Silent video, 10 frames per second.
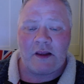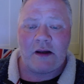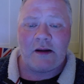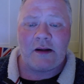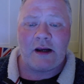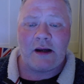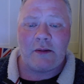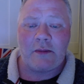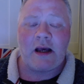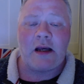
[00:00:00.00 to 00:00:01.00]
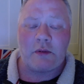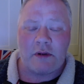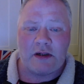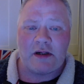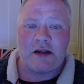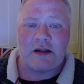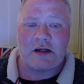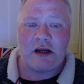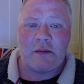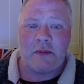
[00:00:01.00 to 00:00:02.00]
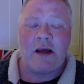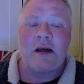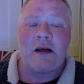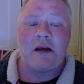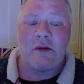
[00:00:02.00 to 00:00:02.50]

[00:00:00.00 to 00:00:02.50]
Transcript: Now, I appreciate your time. If